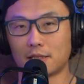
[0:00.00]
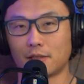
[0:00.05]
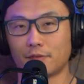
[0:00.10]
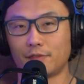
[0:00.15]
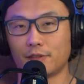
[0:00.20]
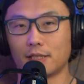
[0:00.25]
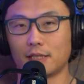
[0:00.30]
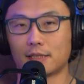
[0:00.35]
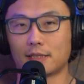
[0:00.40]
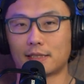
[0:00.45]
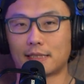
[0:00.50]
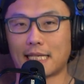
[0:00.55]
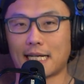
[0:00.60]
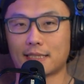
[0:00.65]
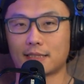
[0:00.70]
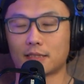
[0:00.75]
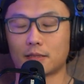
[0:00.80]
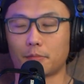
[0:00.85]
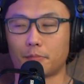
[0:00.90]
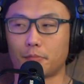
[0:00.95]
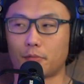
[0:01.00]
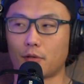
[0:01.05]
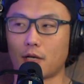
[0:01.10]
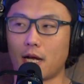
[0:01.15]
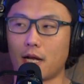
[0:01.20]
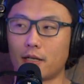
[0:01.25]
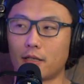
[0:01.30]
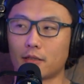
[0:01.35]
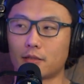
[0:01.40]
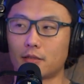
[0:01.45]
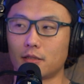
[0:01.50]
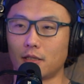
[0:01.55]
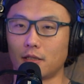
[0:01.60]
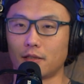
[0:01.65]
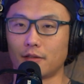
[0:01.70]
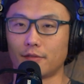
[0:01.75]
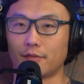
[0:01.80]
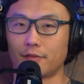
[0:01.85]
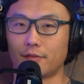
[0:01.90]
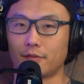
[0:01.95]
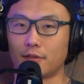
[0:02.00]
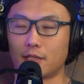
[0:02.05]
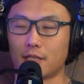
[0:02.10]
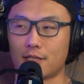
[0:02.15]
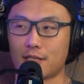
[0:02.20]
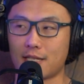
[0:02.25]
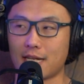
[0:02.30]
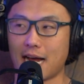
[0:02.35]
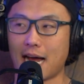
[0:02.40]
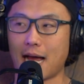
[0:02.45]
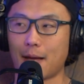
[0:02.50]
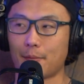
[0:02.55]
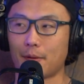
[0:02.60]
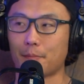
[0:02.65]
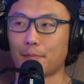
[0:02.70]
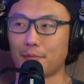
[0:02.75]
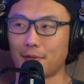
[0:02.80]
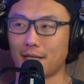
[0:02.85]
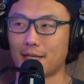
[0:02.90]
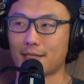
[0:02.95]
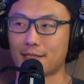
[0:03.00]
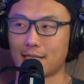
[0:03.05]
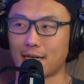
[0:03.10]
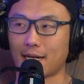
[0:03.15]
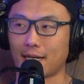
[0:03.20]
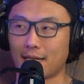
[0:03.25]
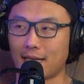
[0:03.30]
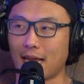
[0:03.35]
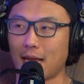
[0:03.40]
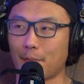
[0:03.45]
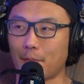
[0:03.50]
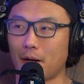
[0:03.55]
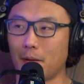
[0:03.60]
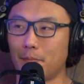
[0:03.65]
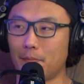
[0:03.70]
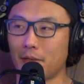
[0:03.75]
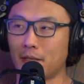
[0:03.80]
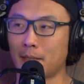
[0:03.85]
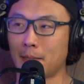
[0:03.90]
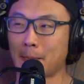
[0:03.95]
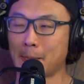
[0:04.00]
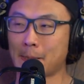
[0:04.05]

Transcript: I feel like that's a product of the time and place that it came up in,